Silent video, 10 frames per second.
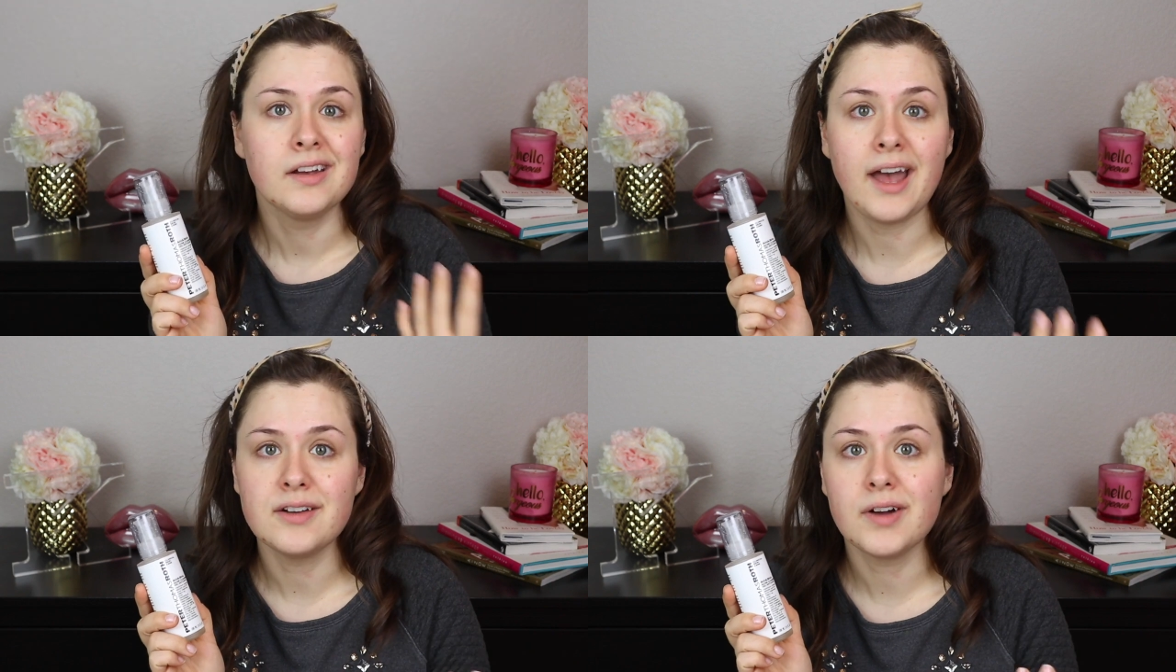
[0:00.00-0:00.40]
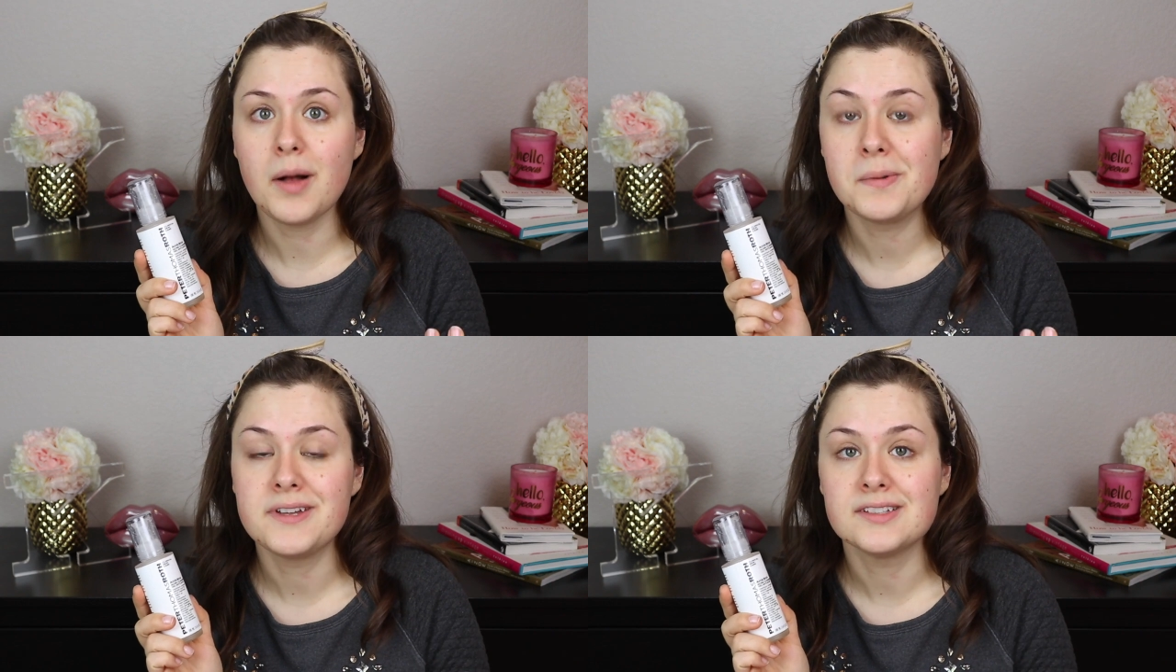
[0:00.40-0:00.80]
kind of a
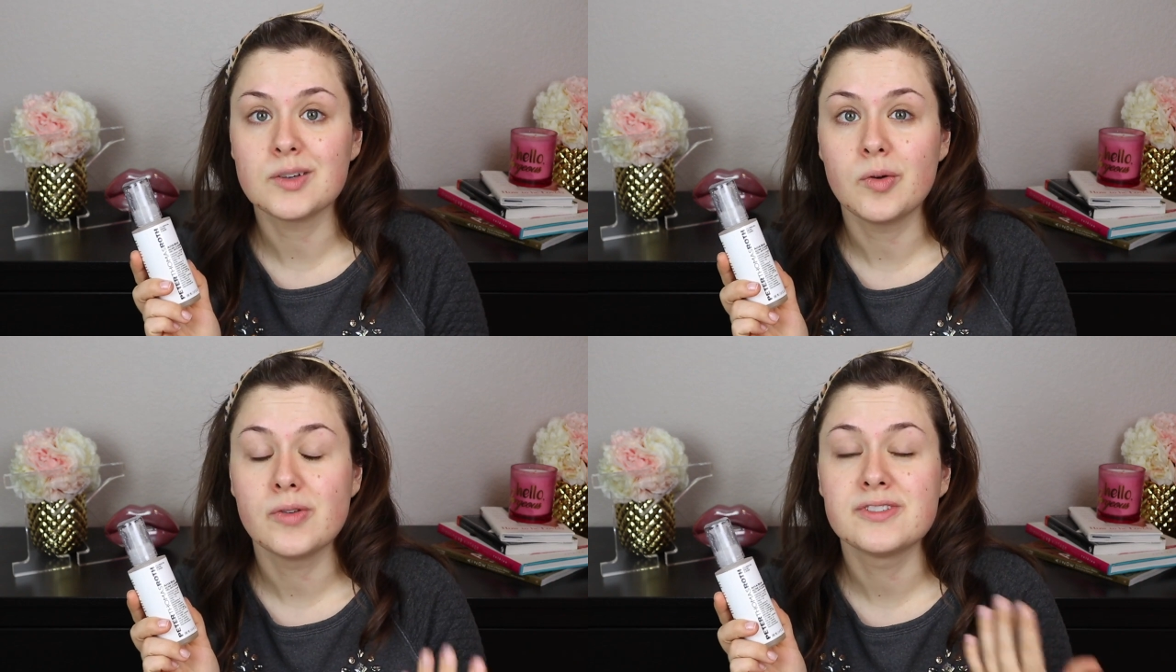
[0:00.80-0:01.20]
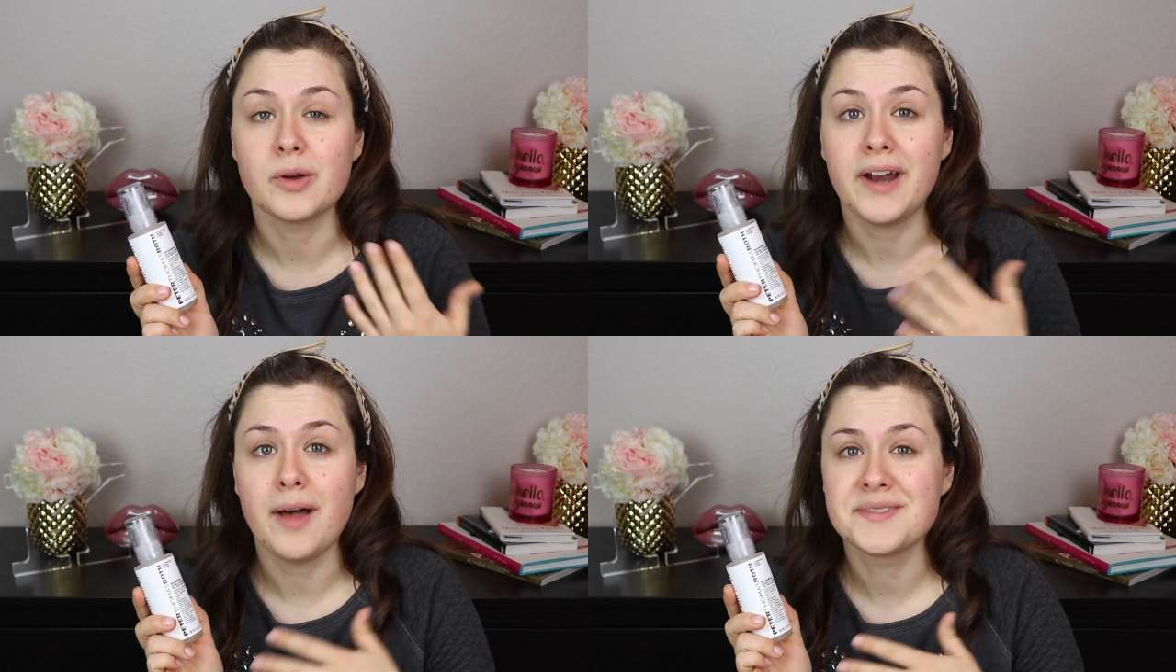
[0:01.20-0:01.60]
couple days old,
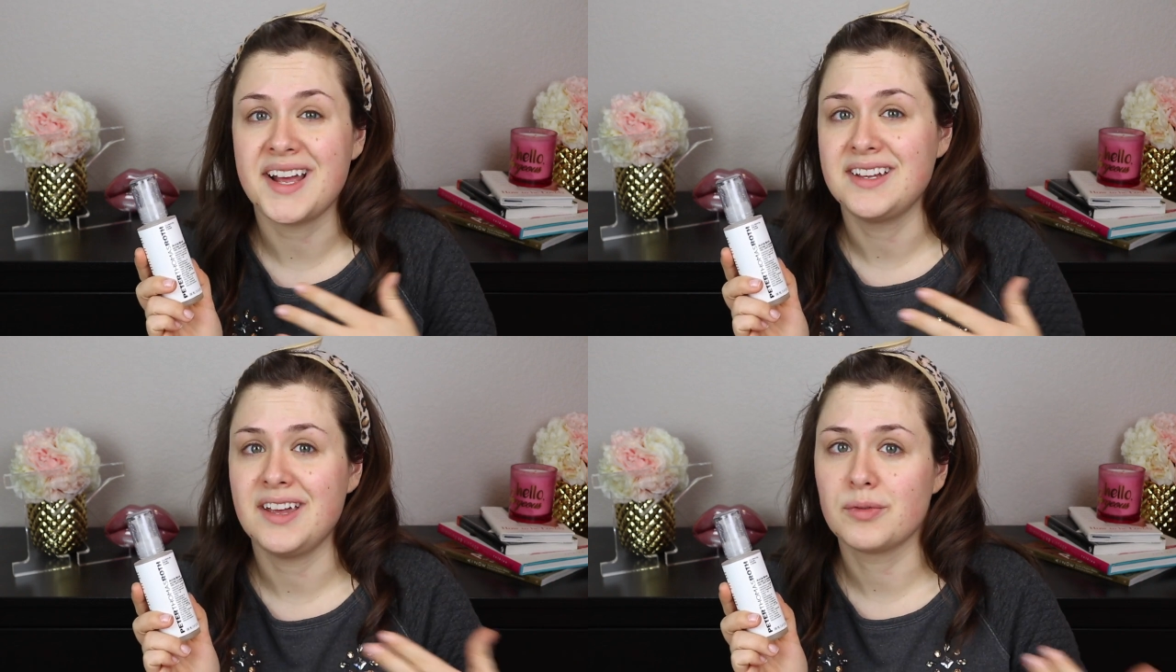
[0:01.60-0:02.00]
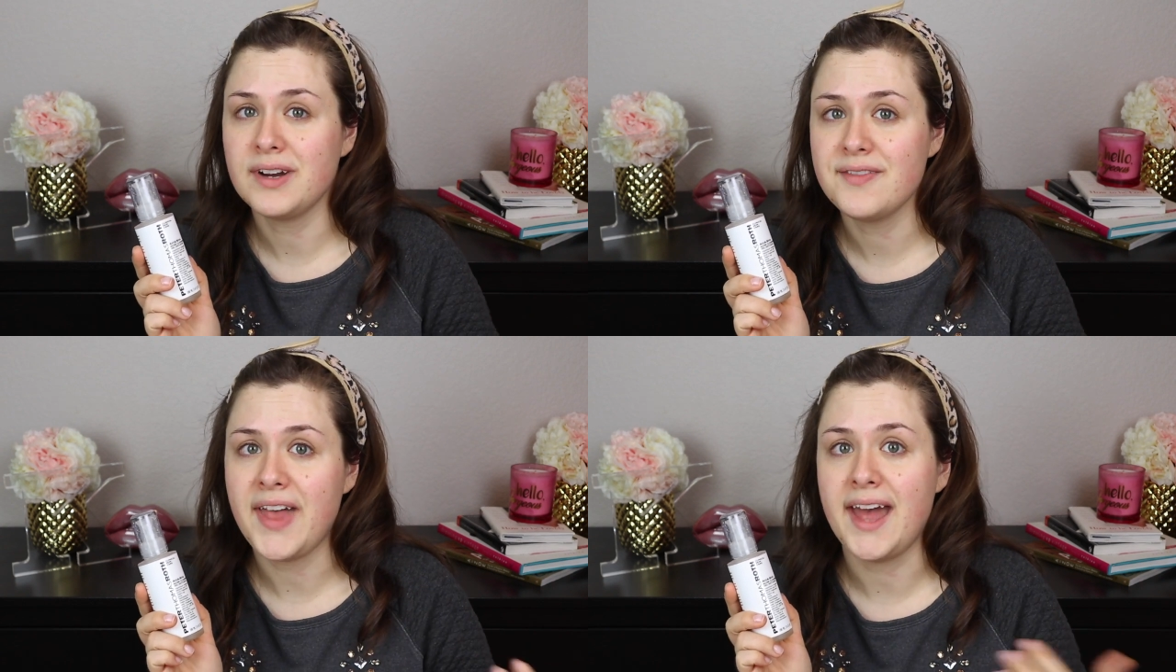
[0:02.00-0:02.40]
so it helps kind of get
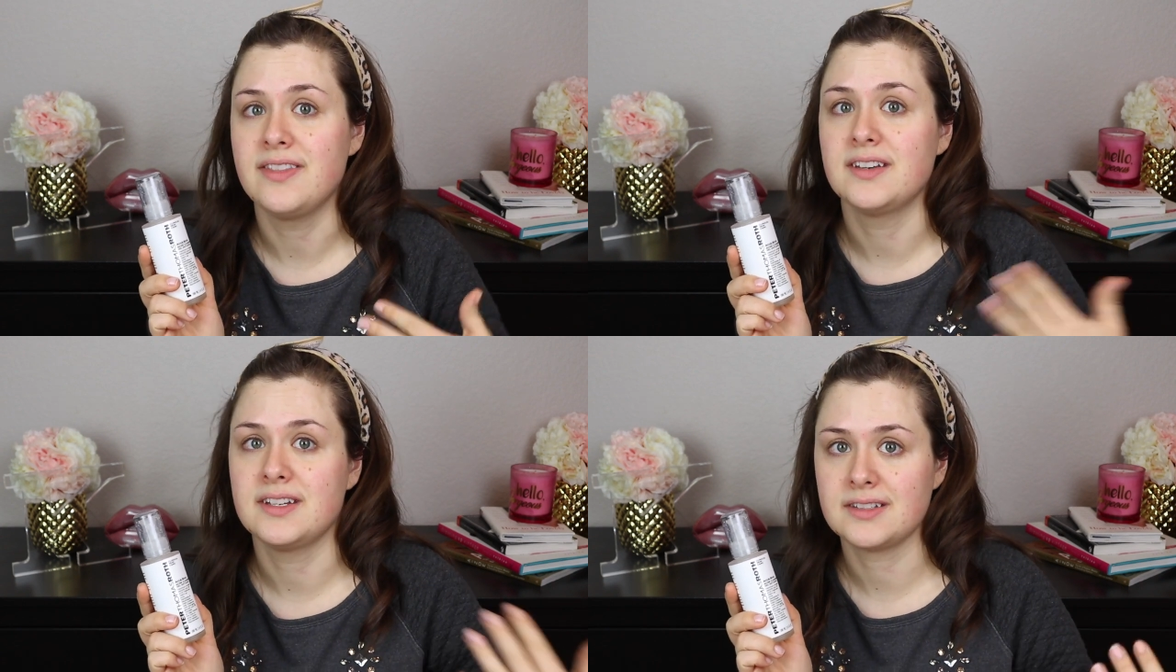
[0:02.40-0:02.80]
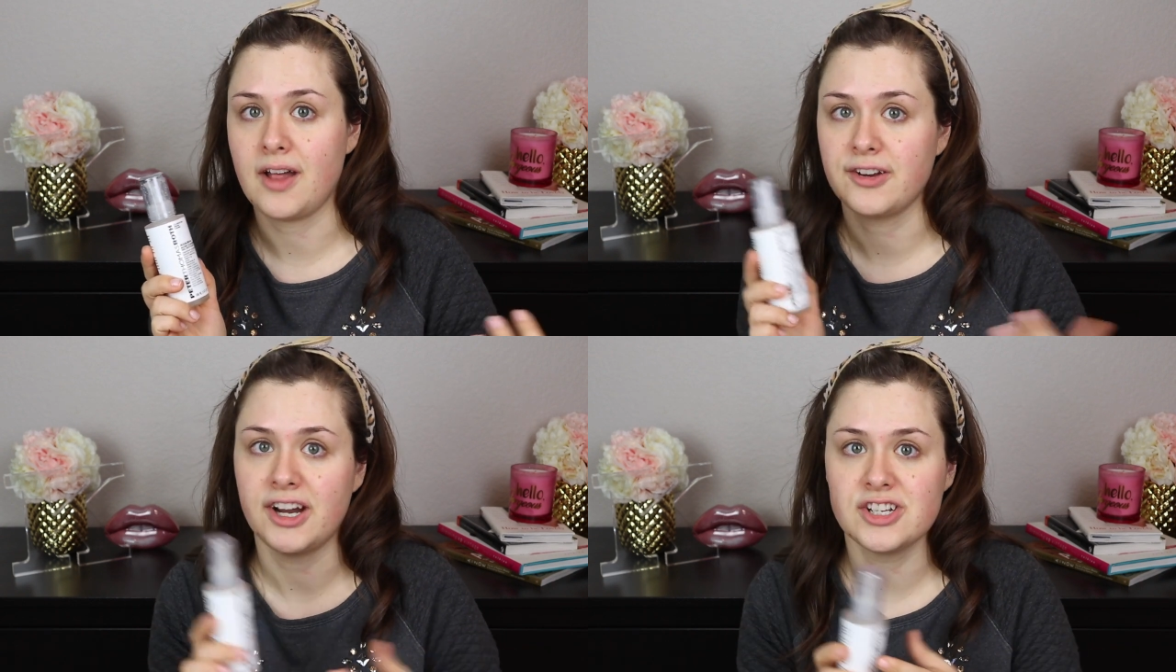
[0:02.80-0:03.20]
rid of that and the
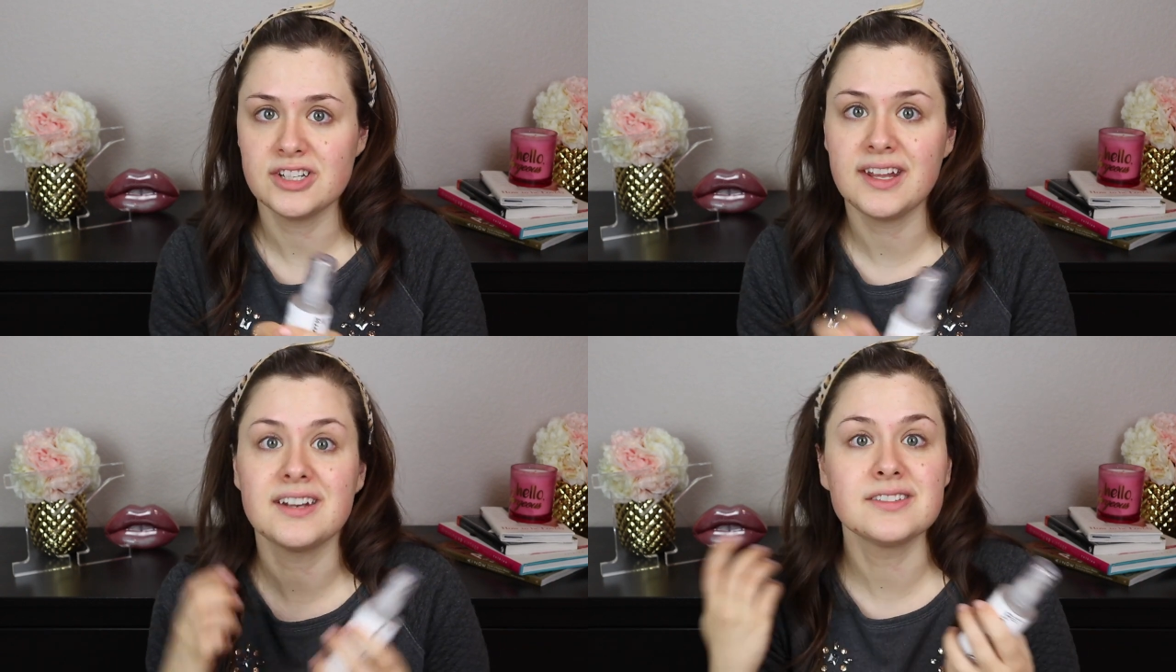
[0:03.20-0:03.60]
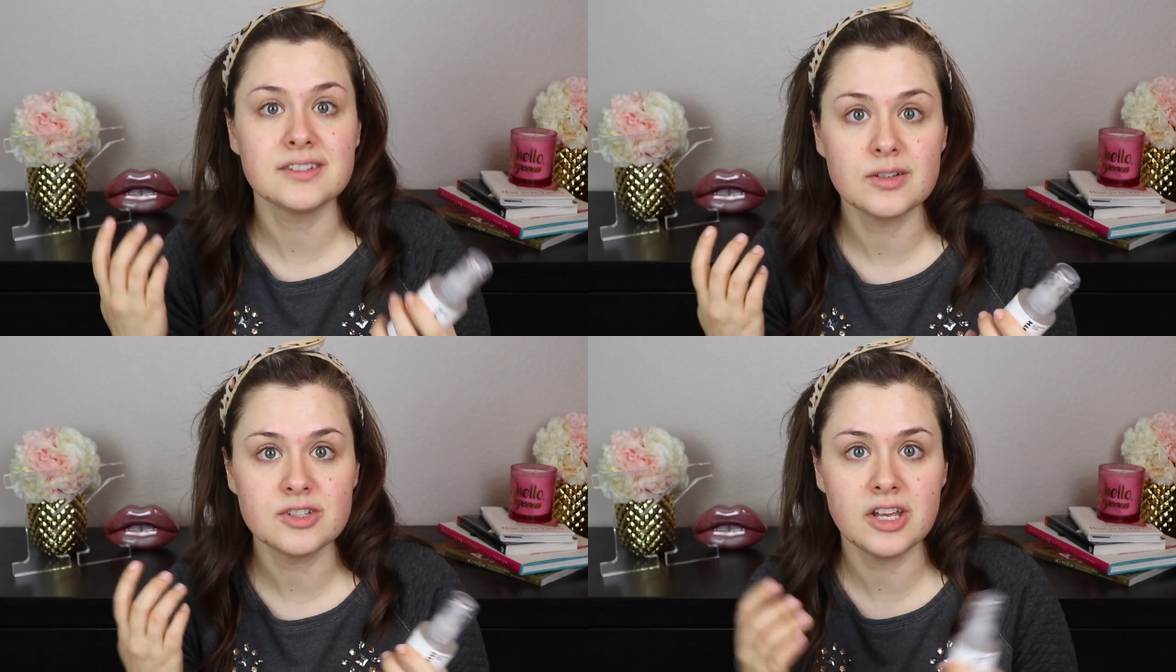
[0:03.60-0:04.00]
discoloration that is
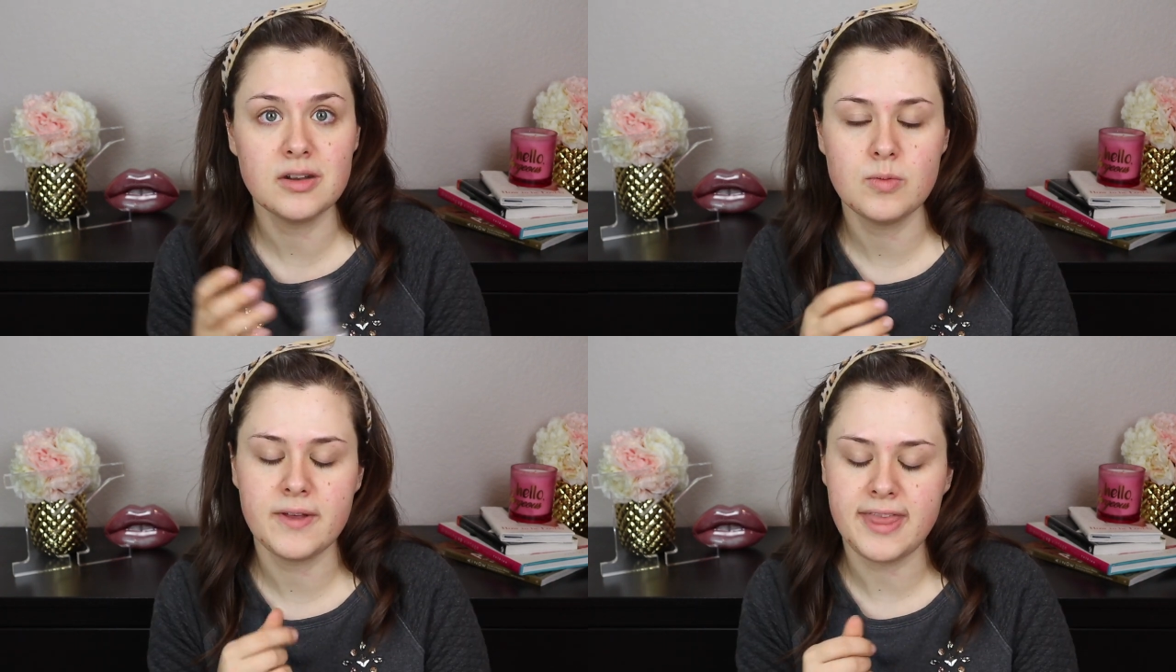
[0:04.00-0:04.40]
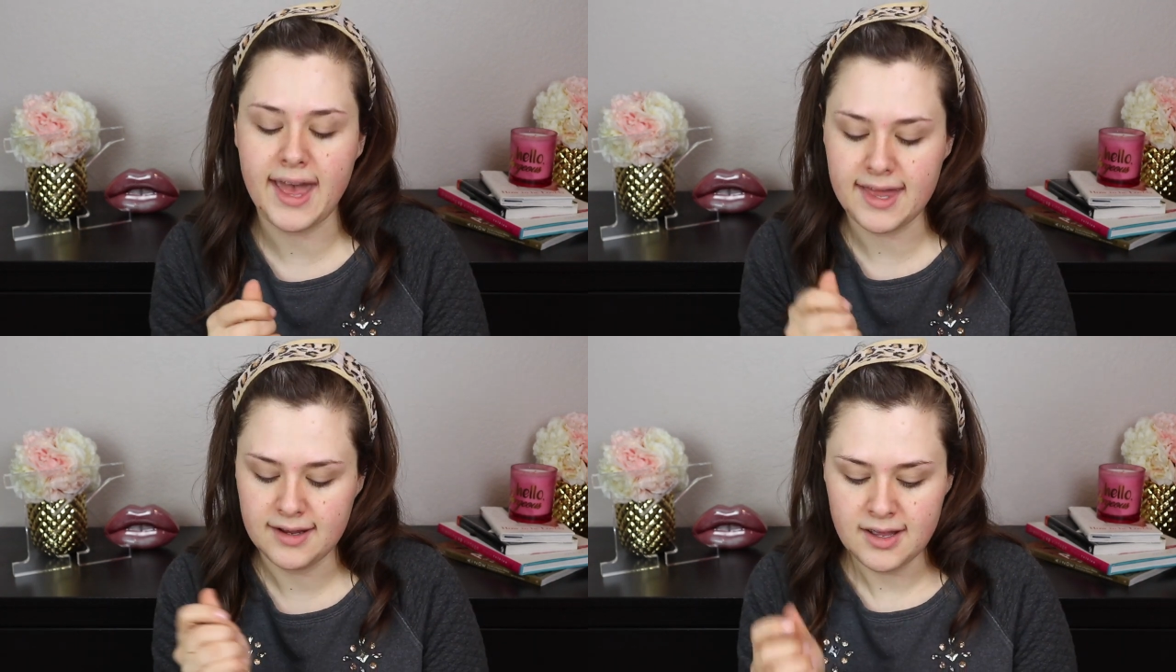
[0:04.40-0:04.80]
associated with
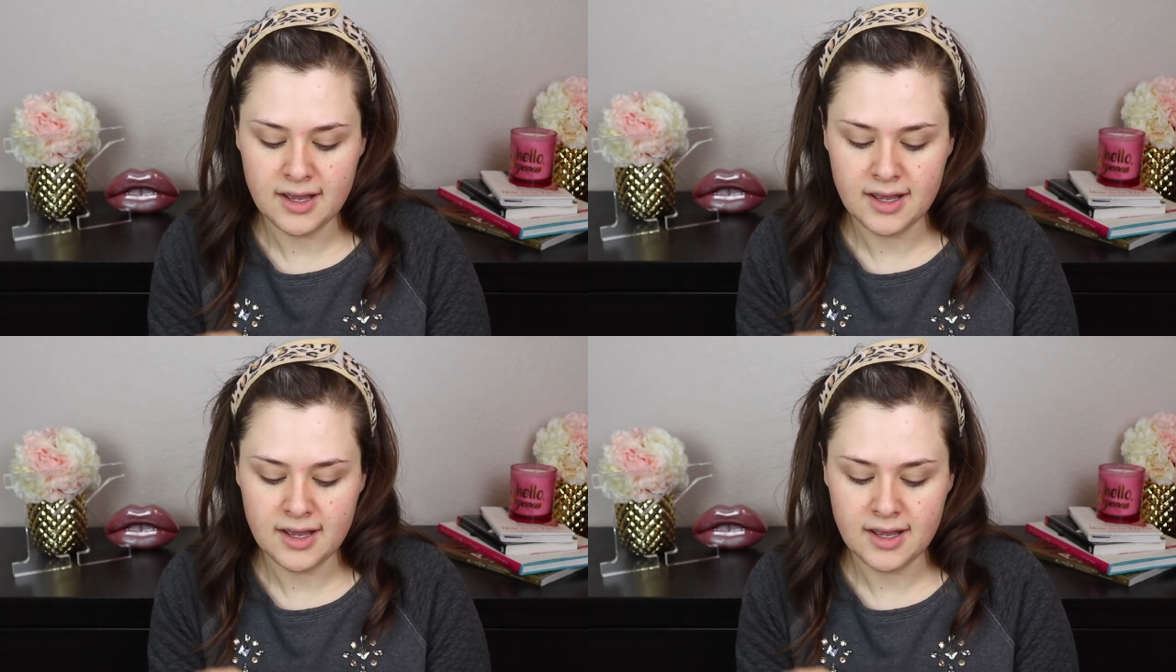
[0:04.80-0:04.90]
that.